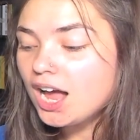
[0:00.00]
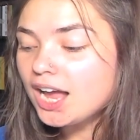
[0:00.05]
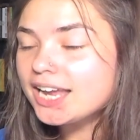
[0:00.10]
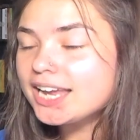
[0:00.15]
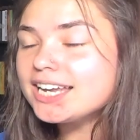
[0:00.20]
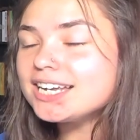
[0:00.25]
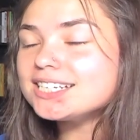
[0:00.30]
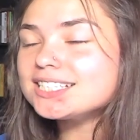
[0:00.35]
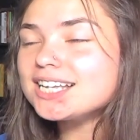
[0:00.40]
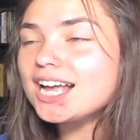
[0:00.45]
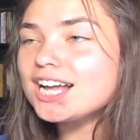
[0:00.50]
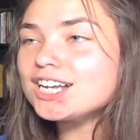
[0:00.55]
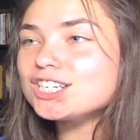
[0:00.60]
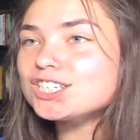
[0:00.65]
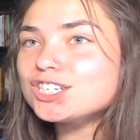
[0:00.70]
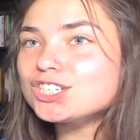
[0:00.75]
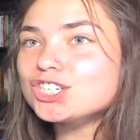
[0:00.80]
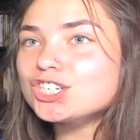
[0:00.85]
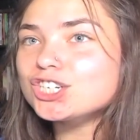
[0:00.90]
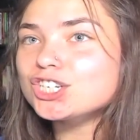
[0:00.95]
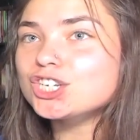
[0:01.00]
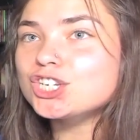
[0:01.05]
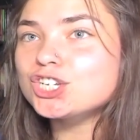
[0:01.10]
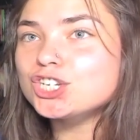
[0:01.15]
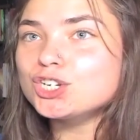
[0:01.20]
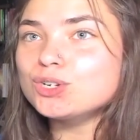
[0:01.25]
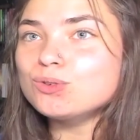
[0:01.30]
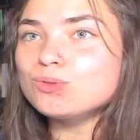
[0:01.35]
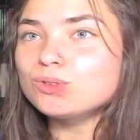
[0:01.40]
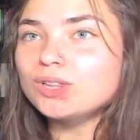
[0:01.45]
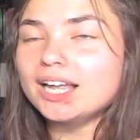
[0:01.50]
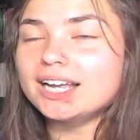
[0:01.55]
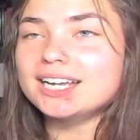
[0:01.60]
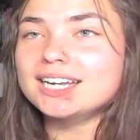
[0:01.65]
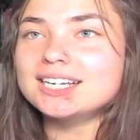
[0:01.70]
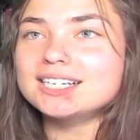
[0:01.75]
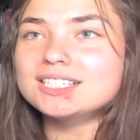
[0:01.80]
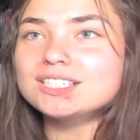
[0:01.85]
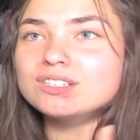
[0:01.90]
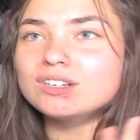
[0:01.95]
He's got such a cute, like,
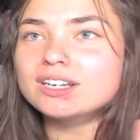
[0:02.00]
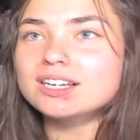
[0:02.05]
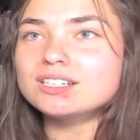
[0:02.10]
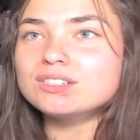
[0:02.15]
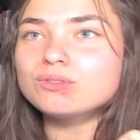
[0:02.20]
his